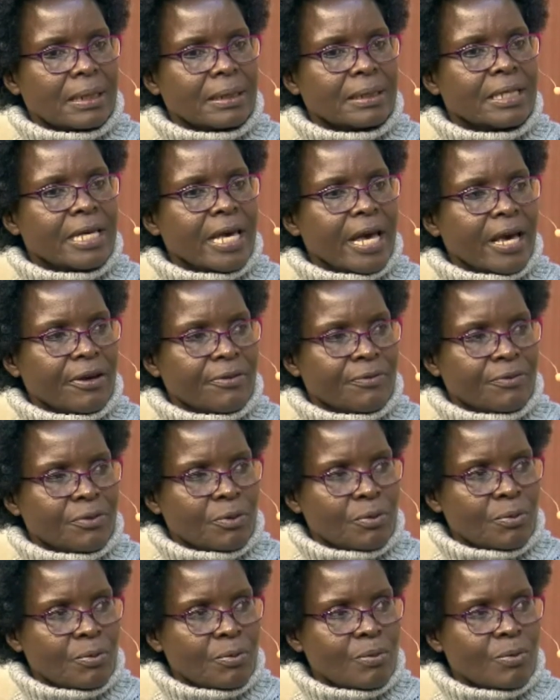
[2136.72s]
gave
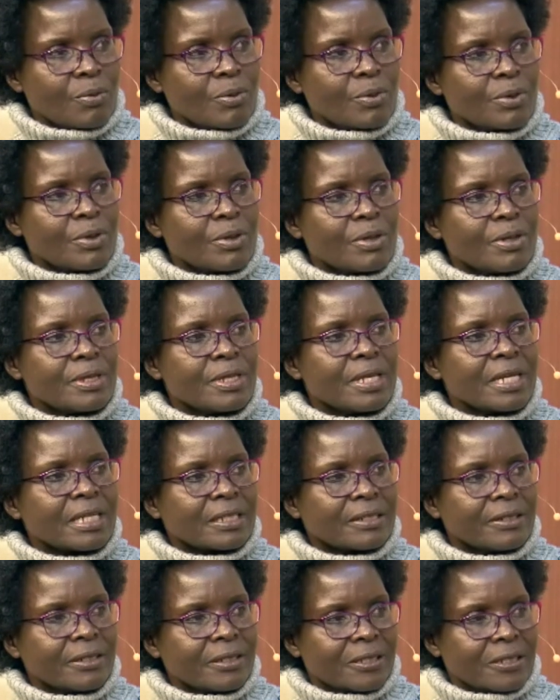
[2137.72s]
you the
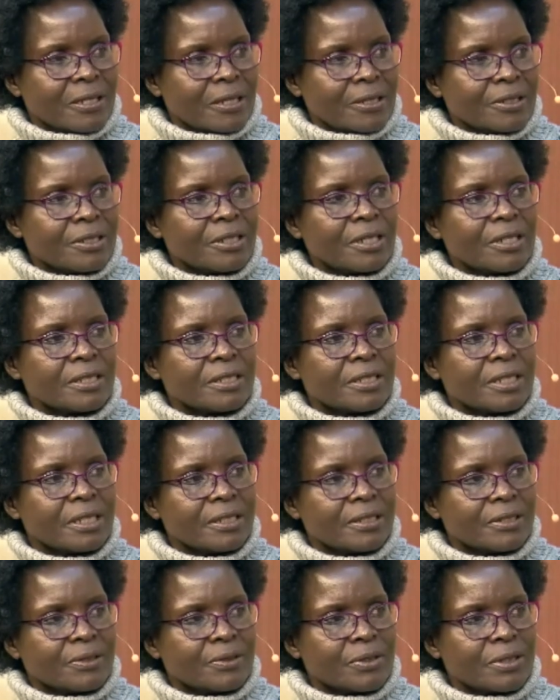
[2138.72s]
Christian church
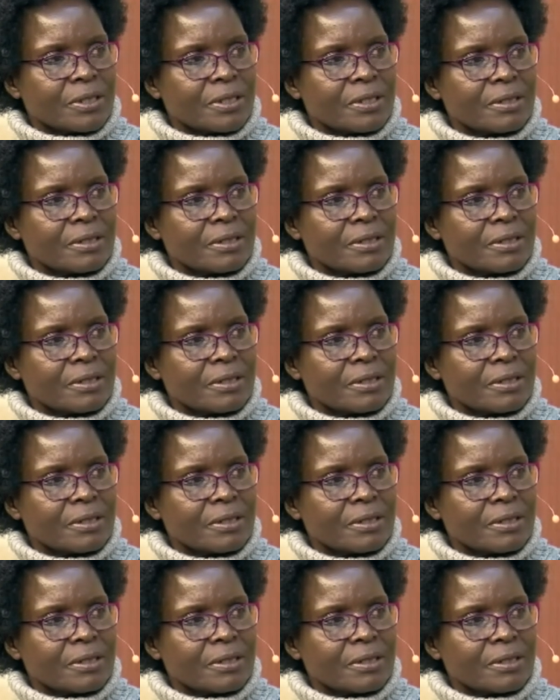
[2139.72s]
history.